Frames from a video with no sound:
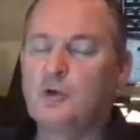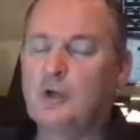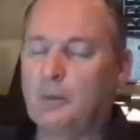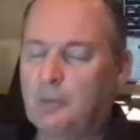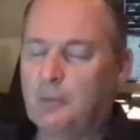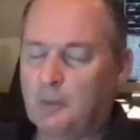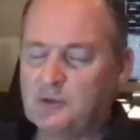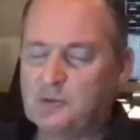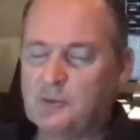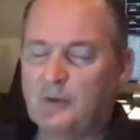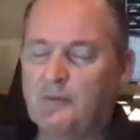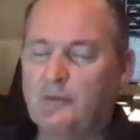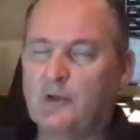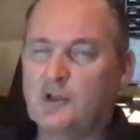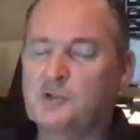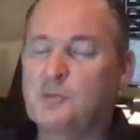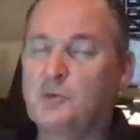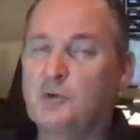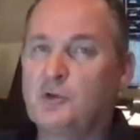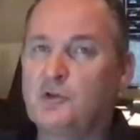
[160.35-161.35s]
I published my
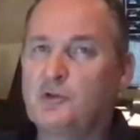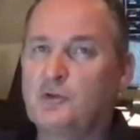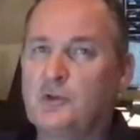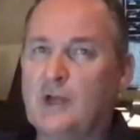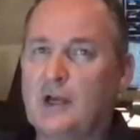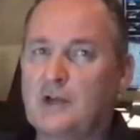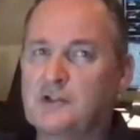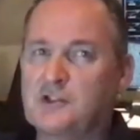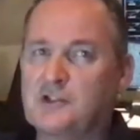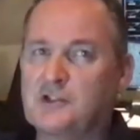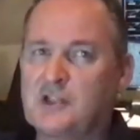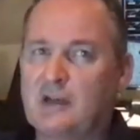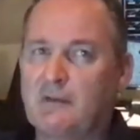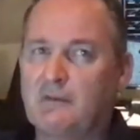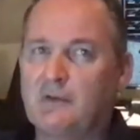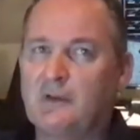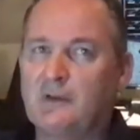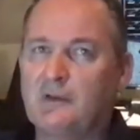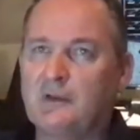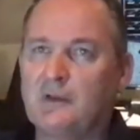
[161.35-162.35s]
first book in
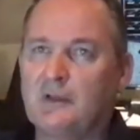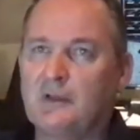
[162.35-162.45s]
2007.